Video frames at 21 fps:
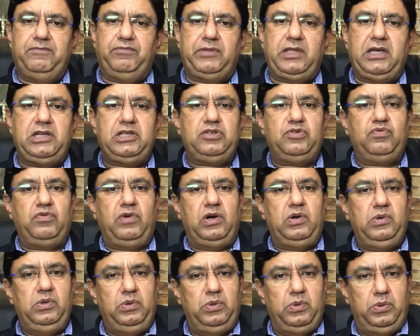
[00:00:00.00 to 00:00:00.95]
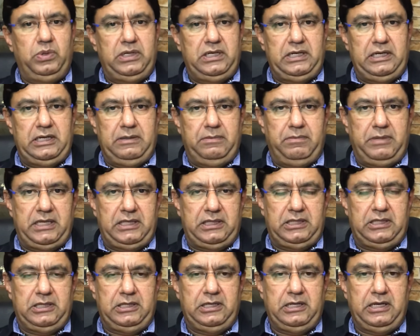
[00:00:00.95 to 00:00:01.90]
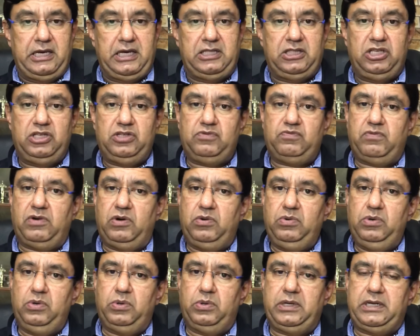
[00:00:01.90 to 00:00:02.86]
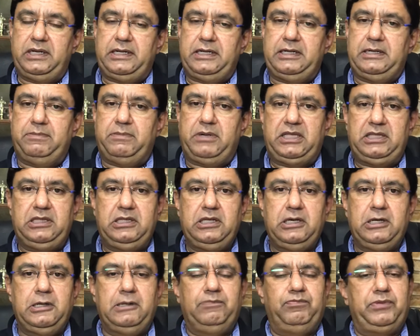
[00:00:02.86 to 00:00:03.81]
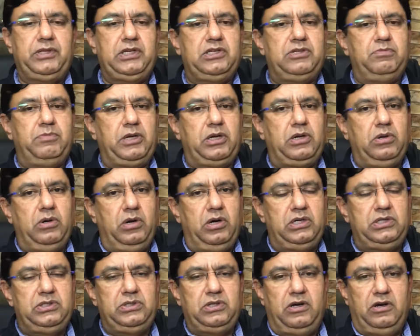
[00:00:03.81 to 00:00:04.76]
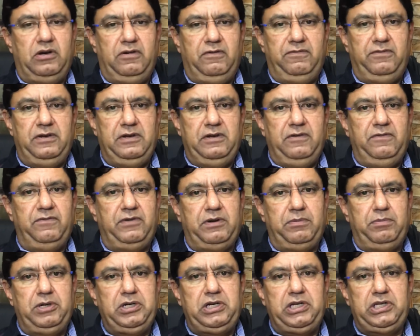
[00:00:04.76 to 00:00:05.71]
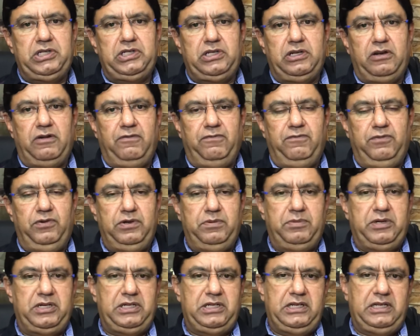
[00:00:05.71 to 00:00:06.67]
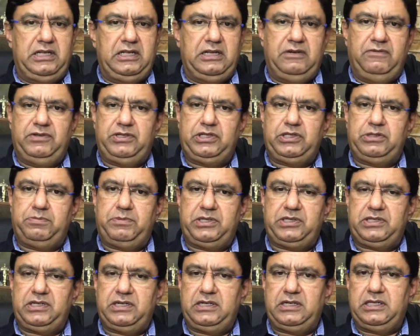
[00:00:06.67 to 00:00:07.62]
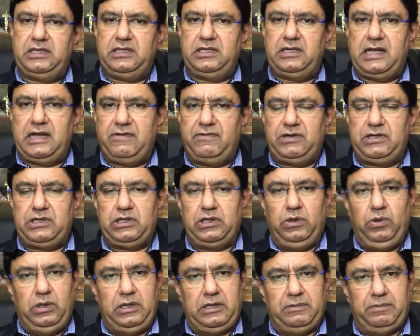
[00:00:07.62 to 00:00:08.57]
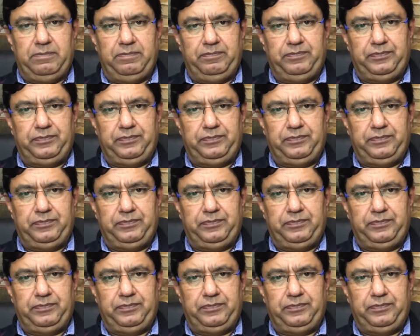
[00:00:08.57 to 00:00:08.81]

There is foul odor in breath, and this foul odor in breath is because of fermentation of food material which is present in the diverticulum.